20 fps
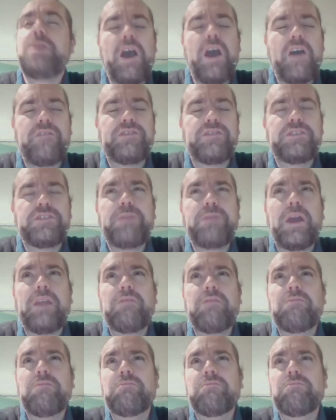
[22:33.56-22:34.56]
I've
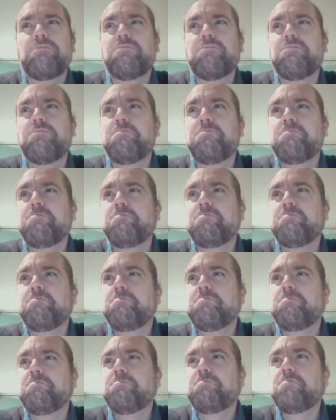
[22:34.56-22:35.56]
spent
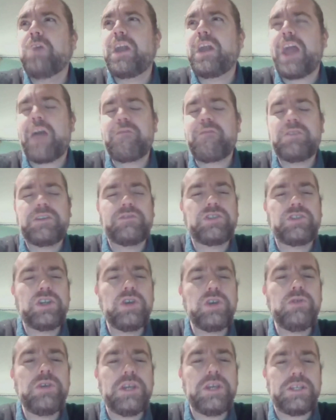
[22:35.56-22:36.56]
an average of
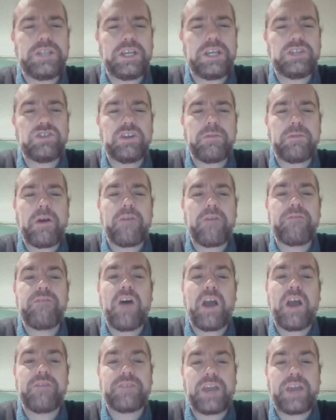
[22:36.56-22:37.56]
2 years each on about
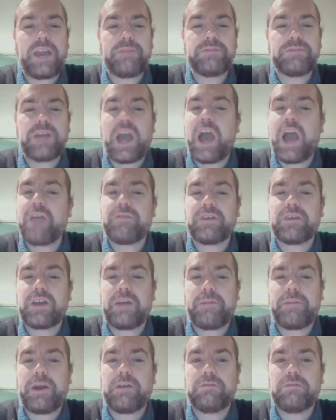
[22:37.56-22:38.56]
5 games that haven't
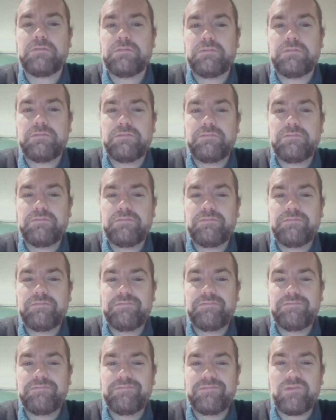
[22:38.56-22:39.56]
come out,
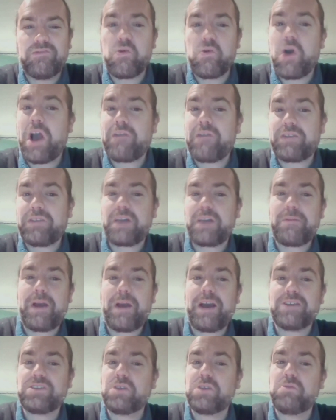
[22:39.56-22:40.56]
or haven't come
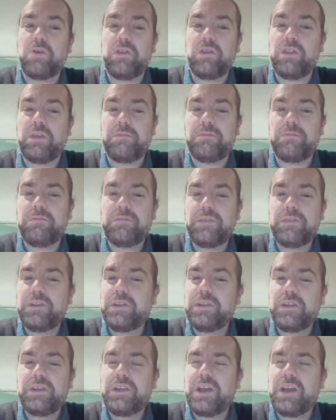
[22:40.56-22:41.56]
out as I want them.
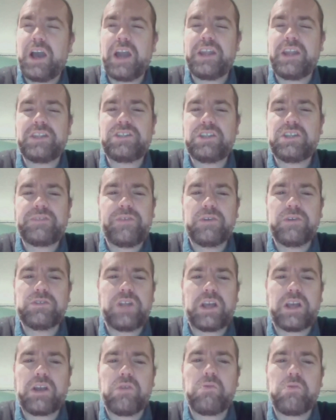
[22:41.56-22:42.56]
And it just feels
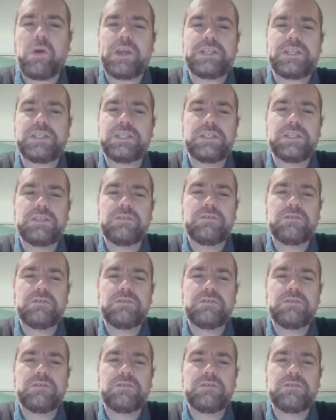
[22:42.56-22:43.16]
like a waste.